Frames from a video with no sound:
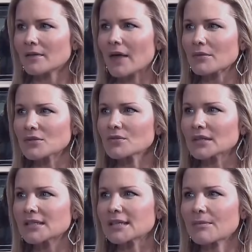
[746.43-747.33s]
That was
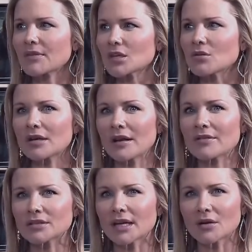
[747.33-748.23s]
really something you can
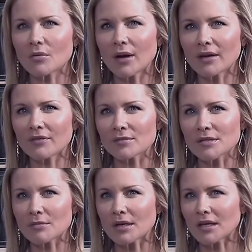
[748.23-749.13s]
never take away from
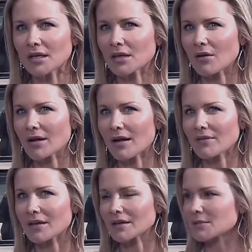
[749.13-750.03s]
somebody. You know, I have
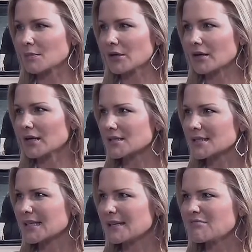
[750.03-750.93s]
that experience.
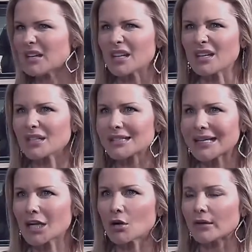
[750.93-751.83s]
It's in me. It's
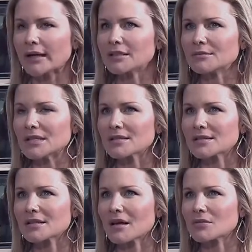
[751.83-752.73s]
like ingrained in me
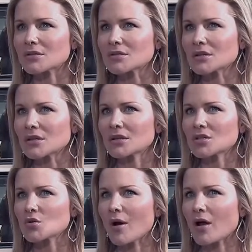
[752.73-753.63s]
since I was
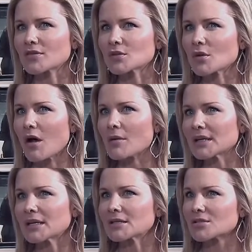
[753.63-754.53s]
12. So
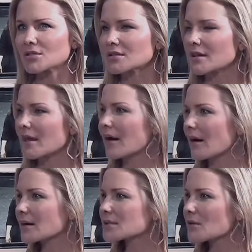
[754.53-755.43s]
comedy is just
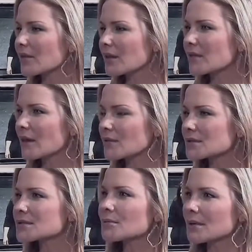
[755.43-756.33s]
there. So I think that
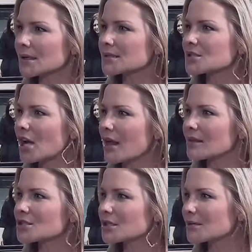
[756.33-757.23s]
was the biggest
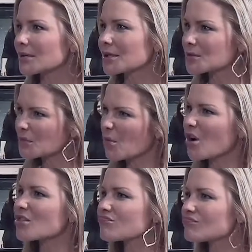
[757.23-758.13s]
challenge and the biggest
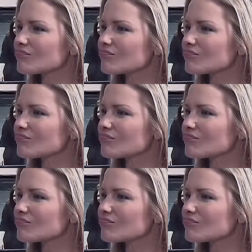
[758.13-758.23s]
reward.